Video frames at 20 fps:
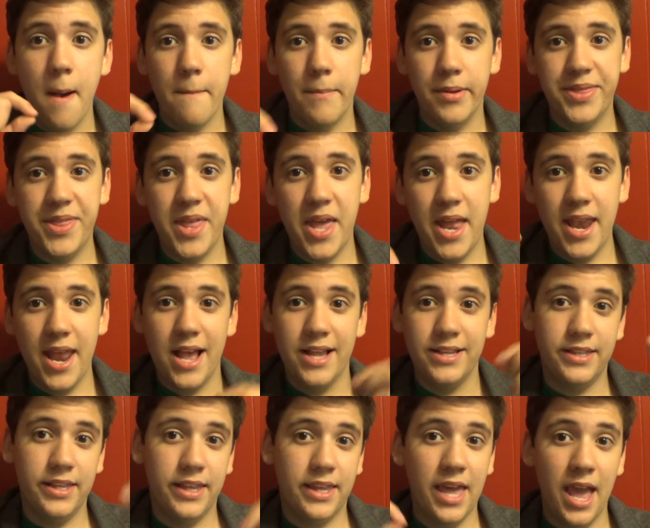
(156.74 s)
but then
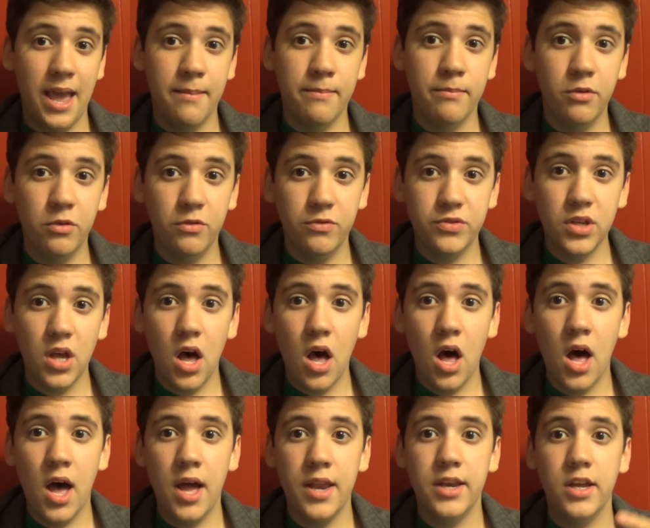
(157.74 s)
as the game moves
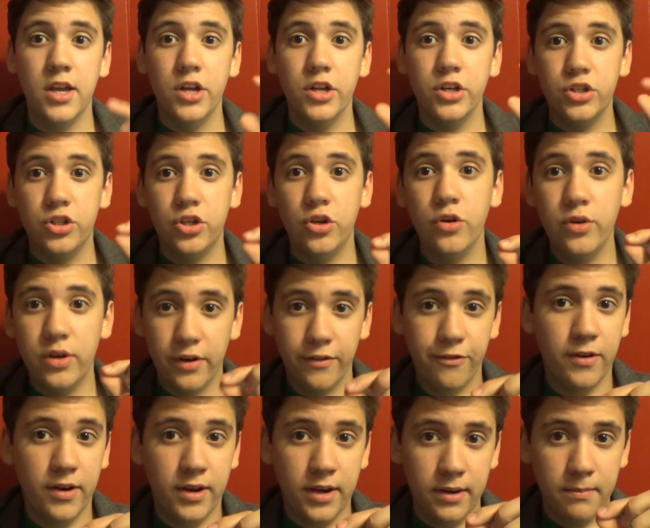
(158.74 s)
on, two
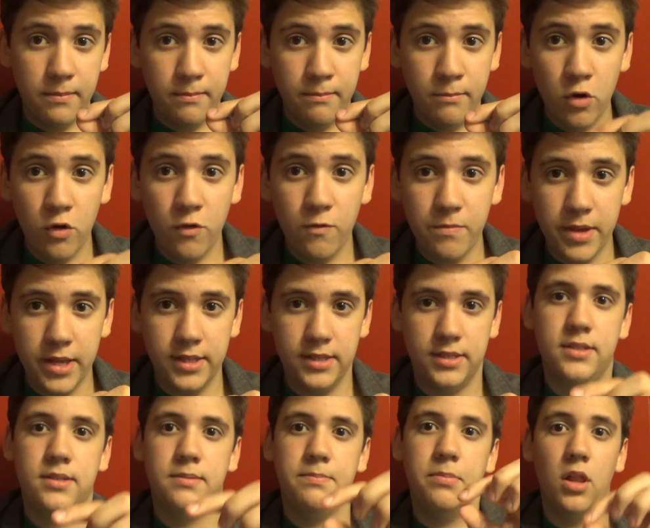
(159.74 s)
different
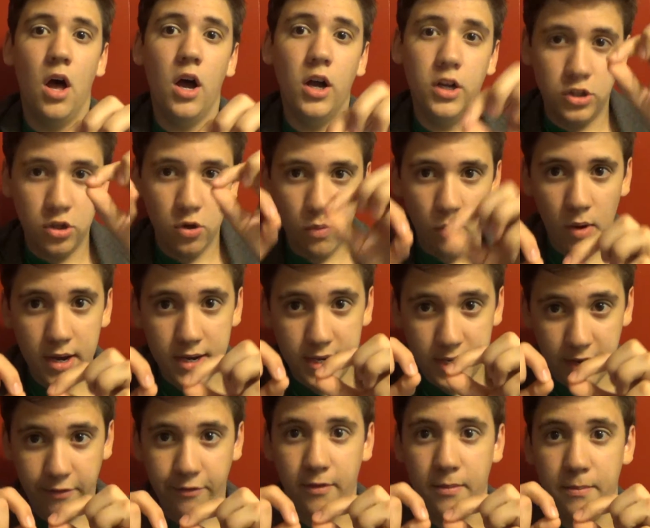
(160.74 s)
movements belong to one
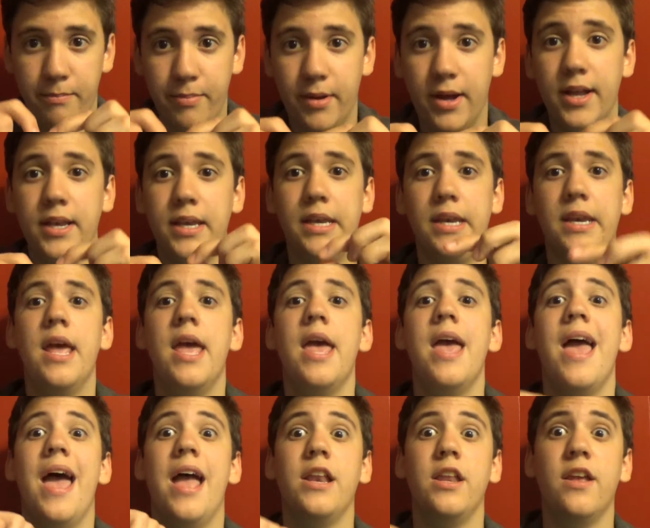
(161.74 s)
different button,
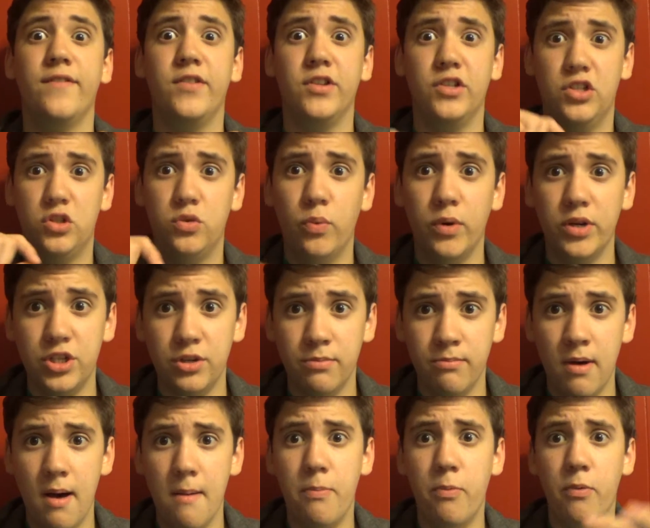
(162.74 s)
and you have to switch
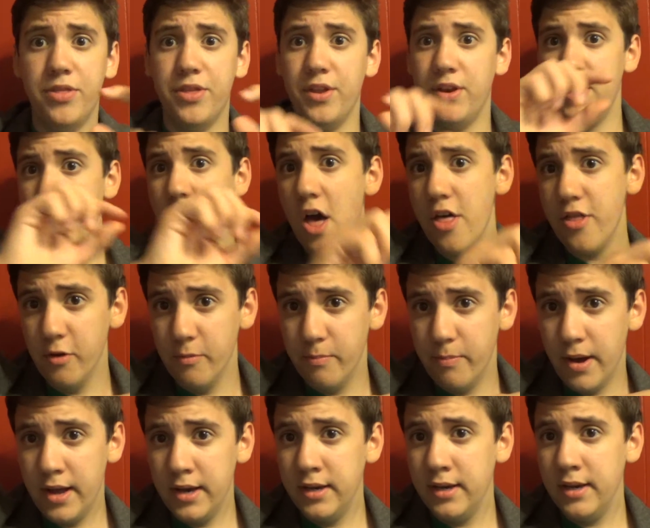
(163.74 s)
them up with another
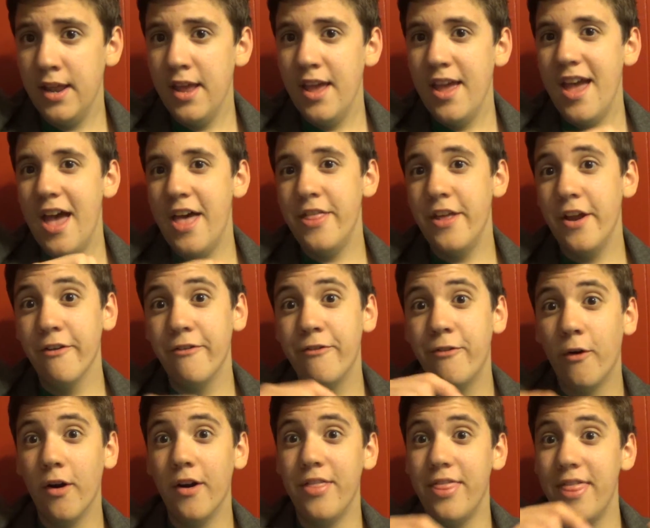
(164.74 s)
button, and
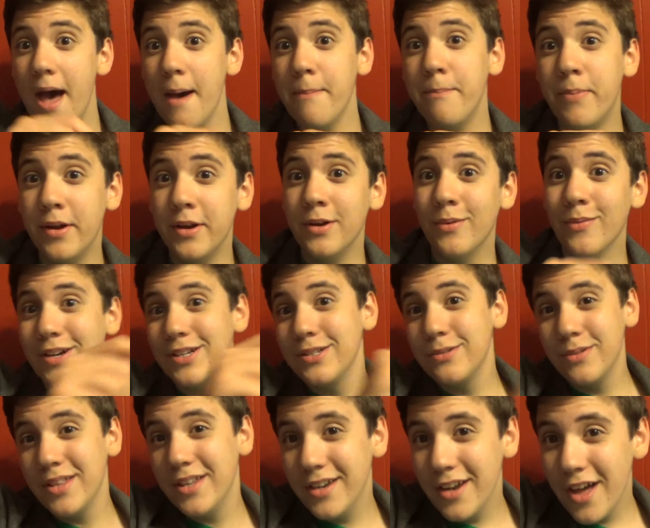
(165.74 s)
therefore that button
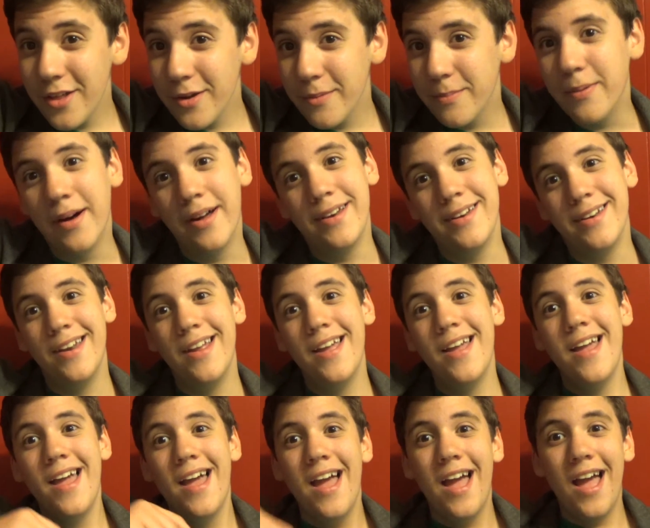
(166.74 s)
works with another button.
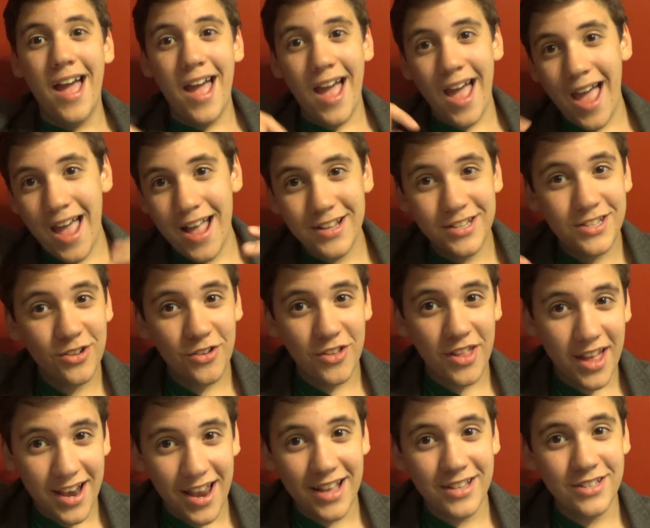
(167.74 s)
And so
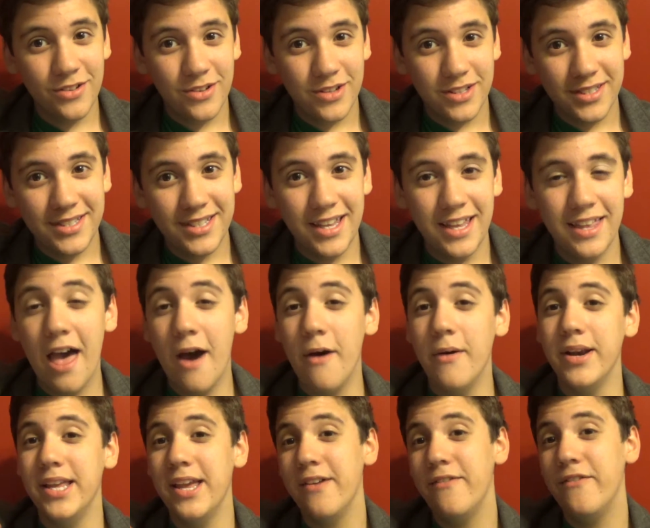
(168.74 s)
then, as you can see, that
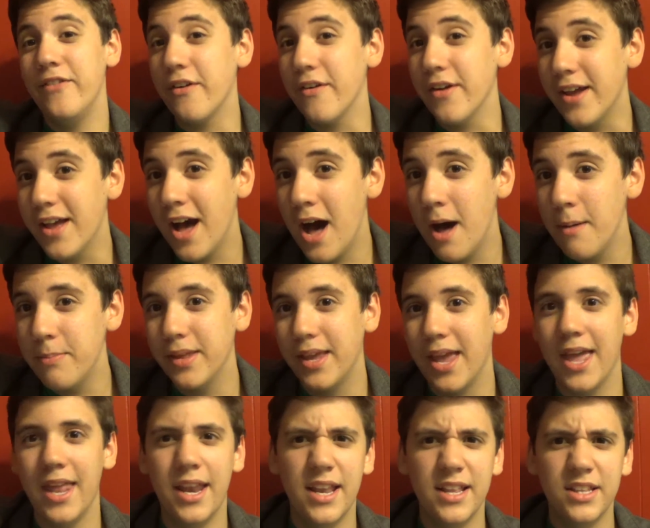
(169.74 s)
would get very
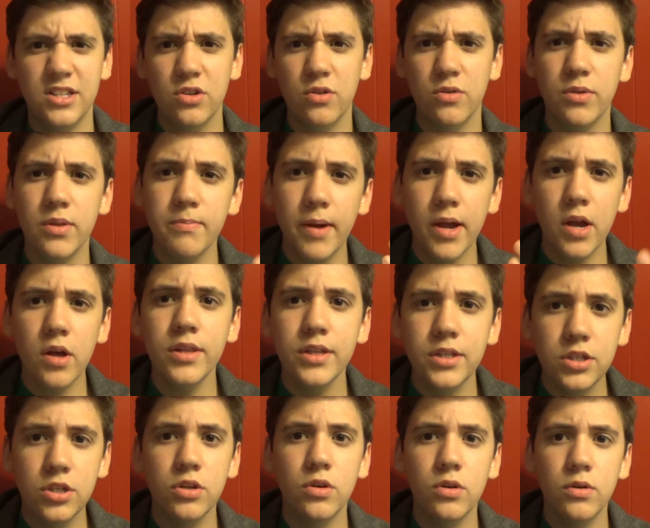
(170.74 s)
complicated. And so my
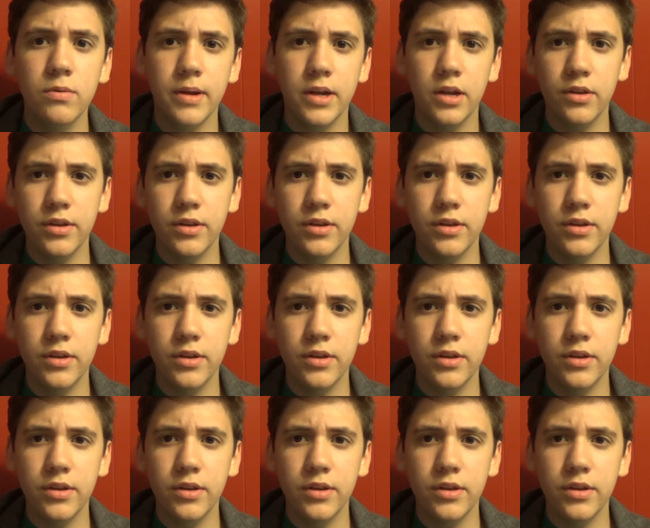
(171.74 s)
only two